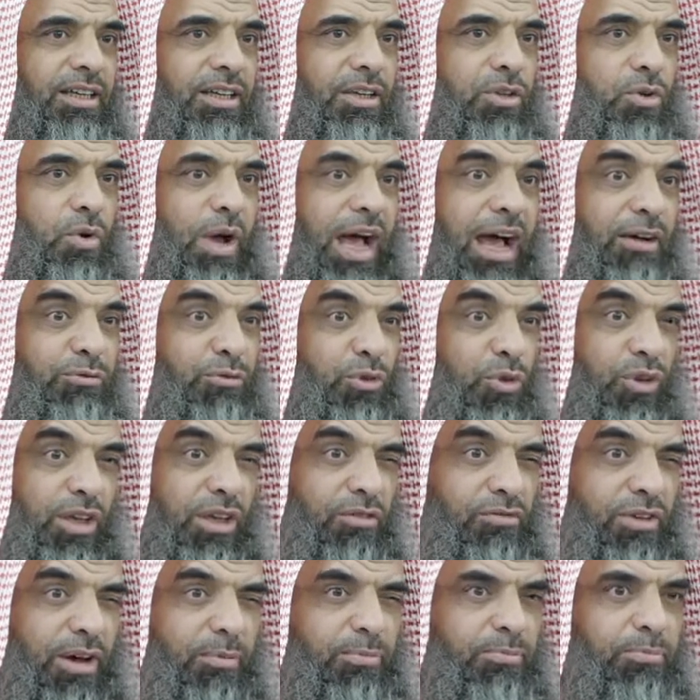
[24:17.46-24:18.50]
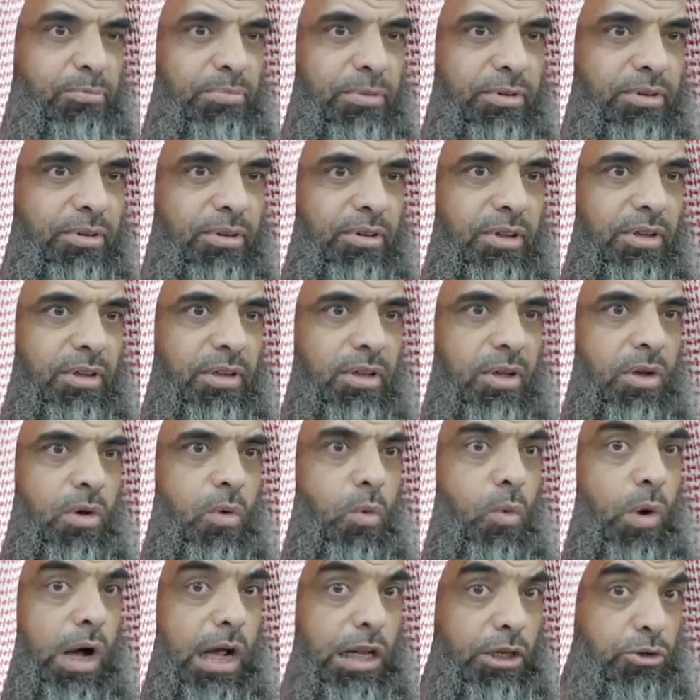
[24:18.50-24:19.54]
You have to give up
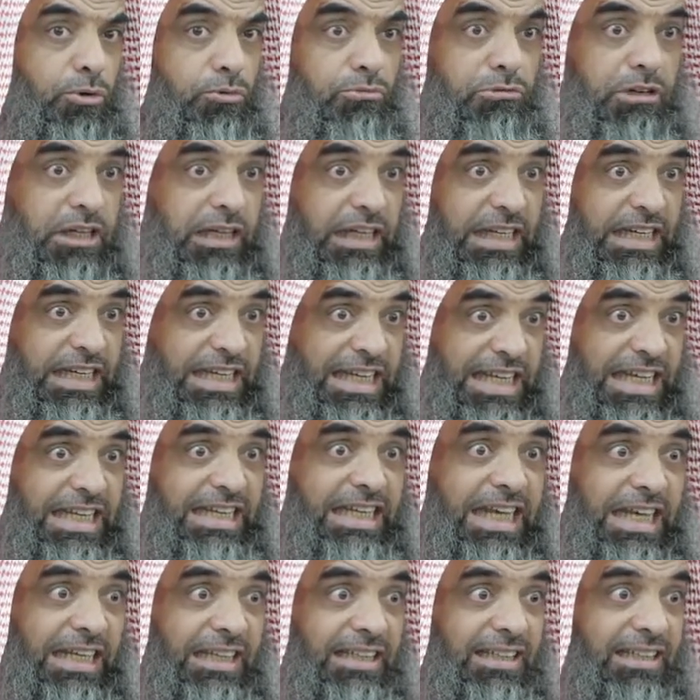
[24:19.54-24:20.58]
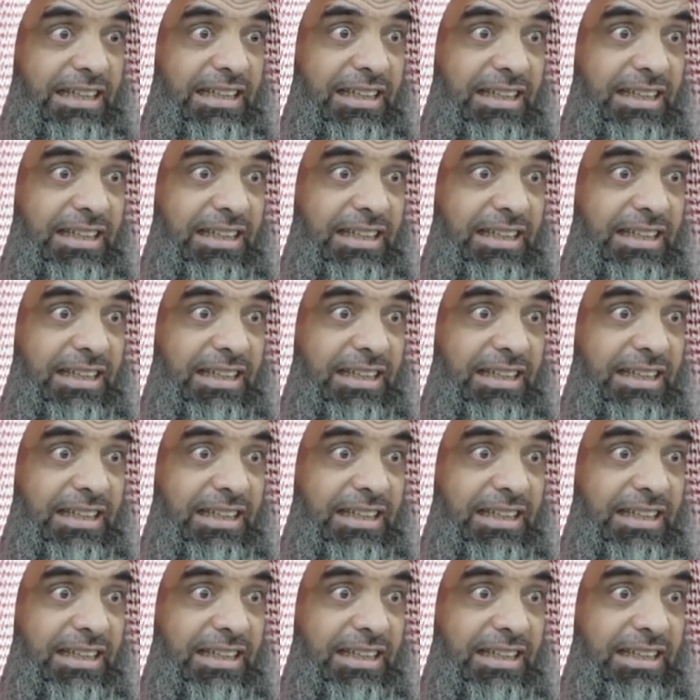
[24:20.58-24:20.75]
while you really need it,